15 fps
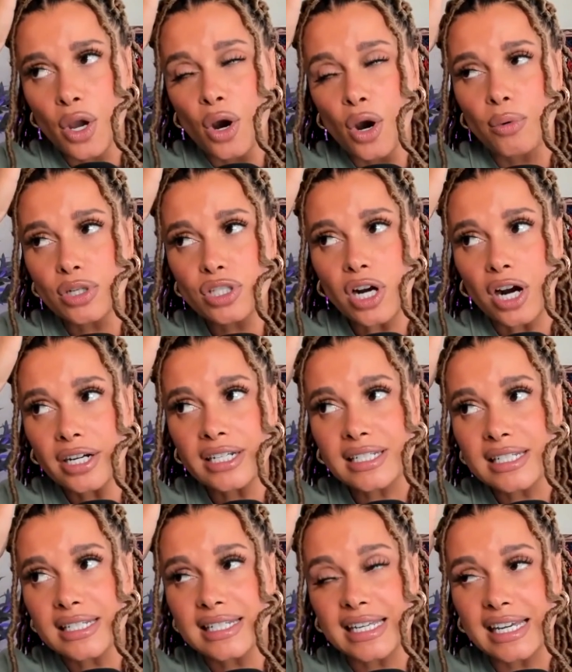We're starting
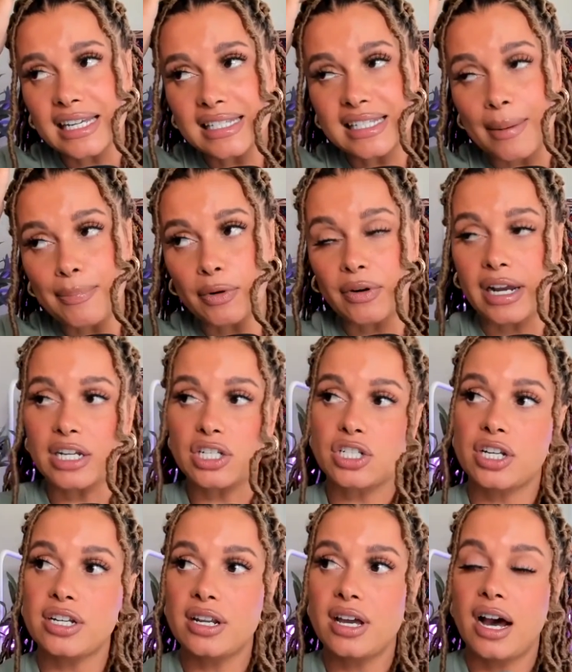to see a
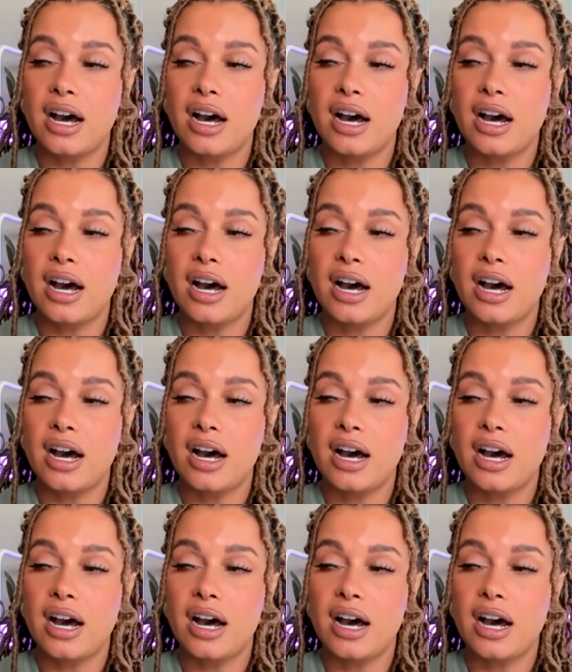separation